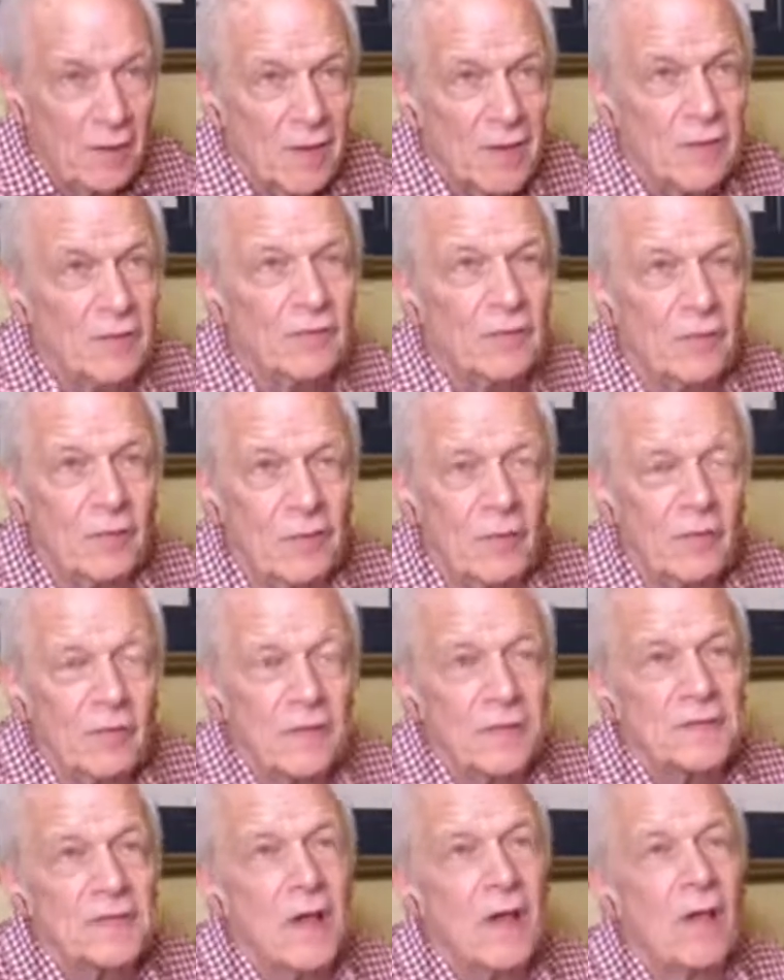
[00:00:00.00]
Interlude
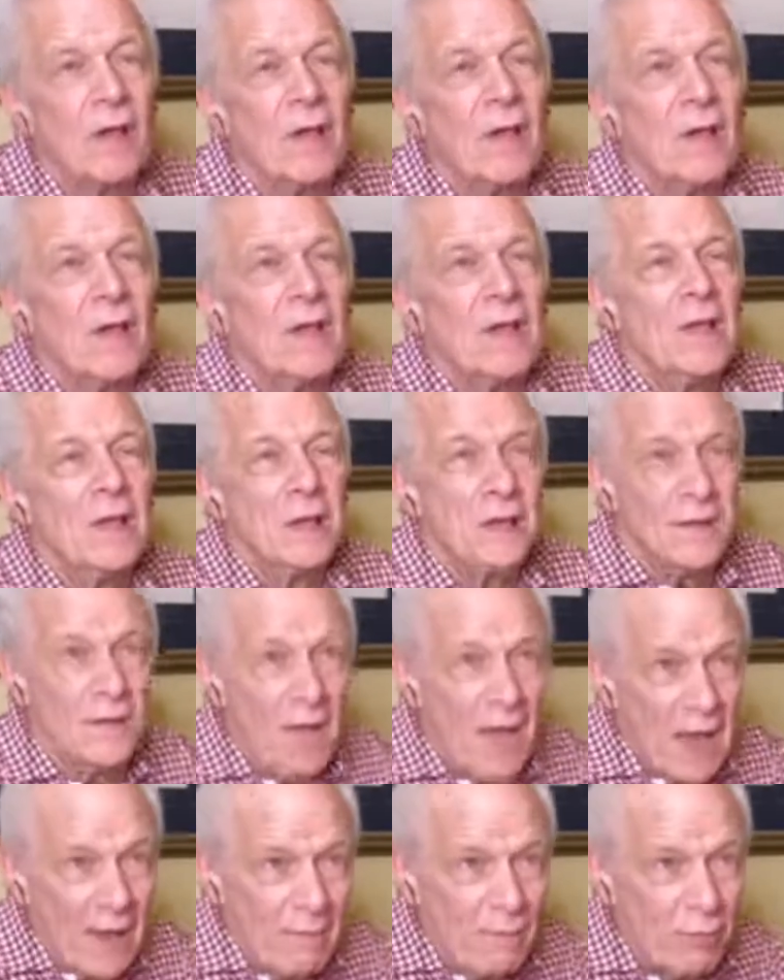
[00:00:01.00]
is our
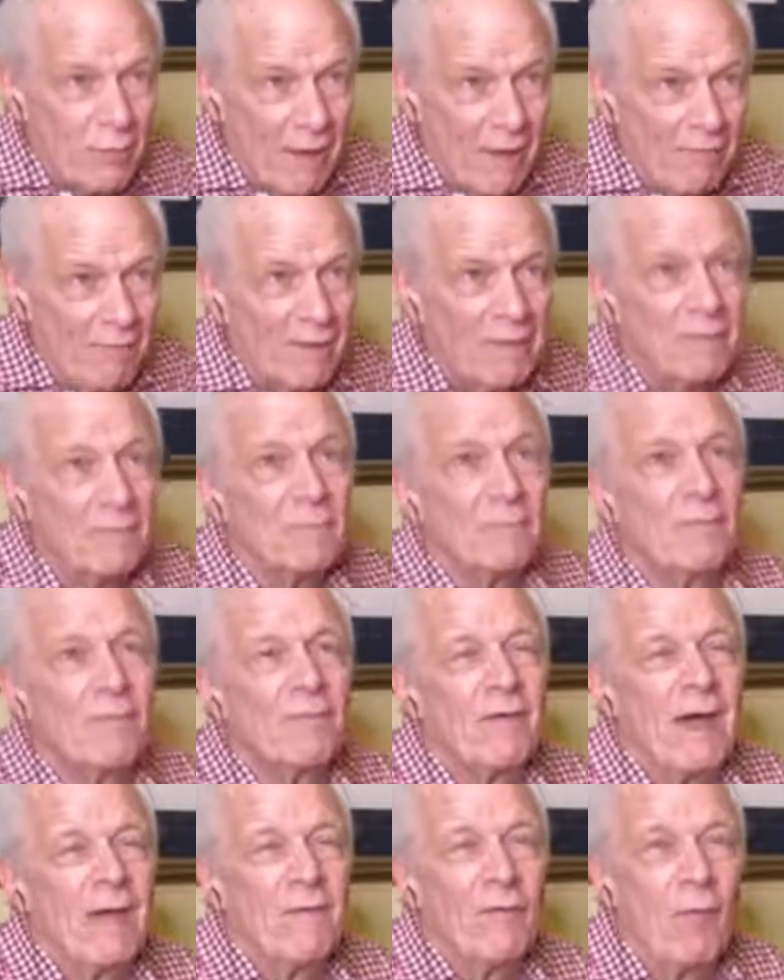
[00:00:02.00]
nonprofit
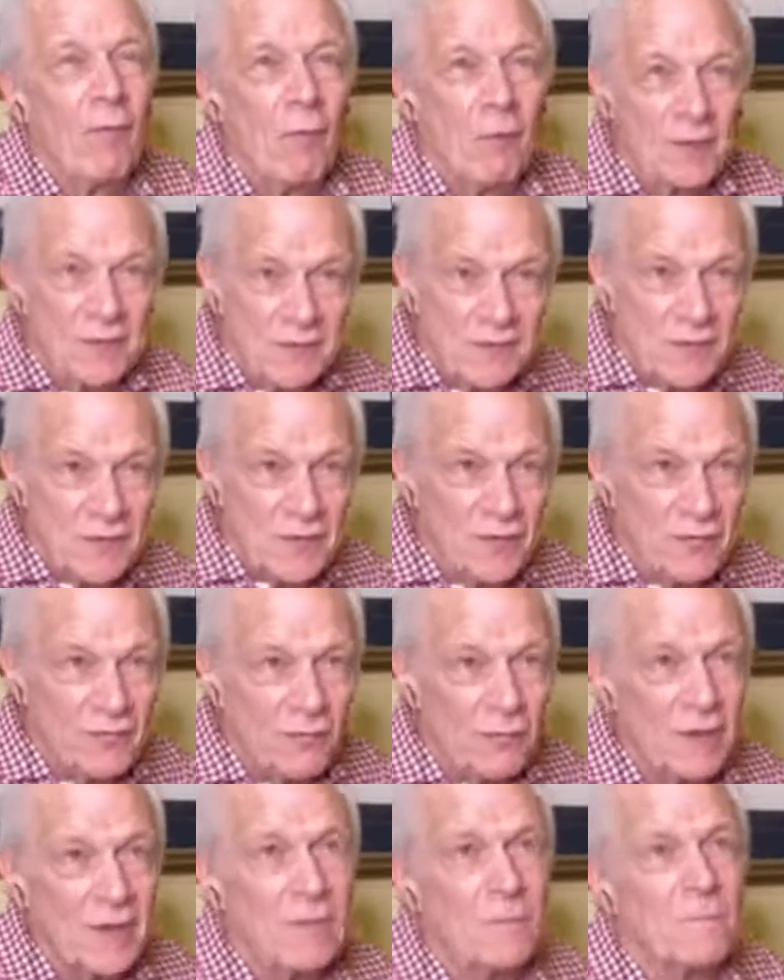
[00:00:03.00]

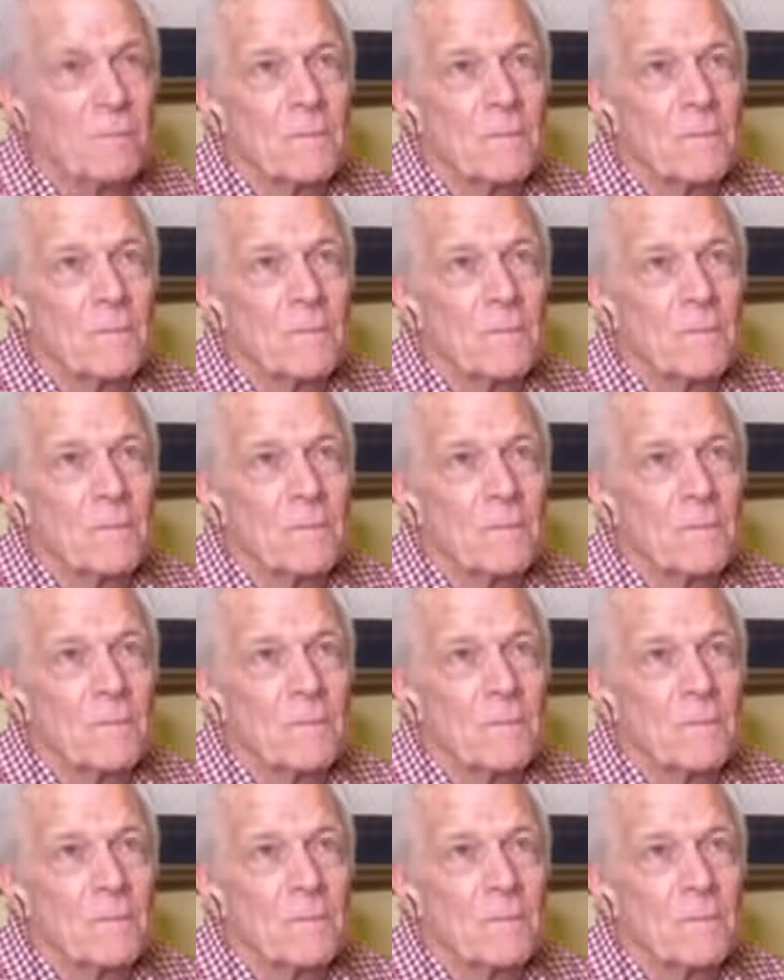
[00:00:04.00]
501c3.